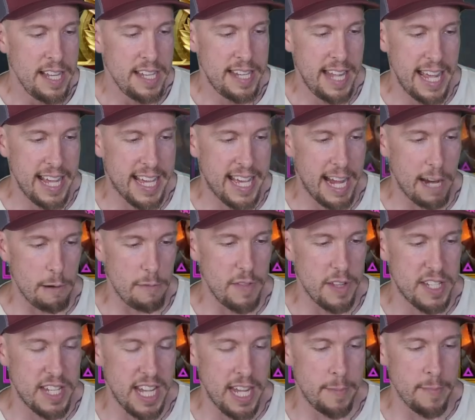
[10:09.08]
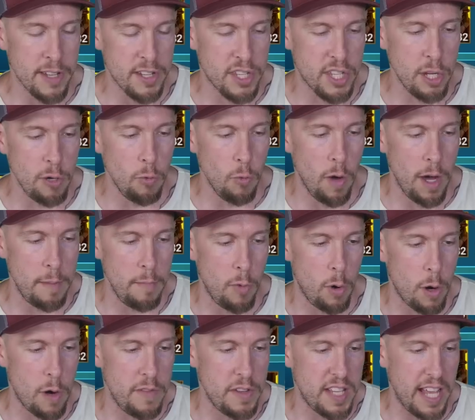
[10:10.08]
Take care of the team. Let's do one
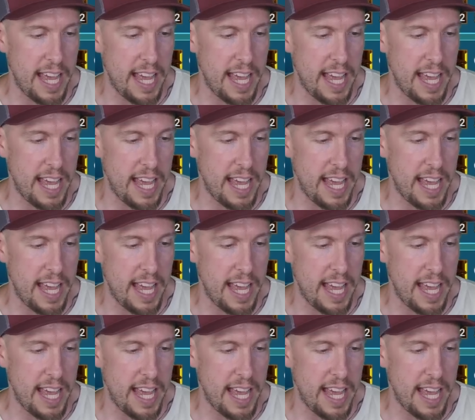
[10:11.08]
more of his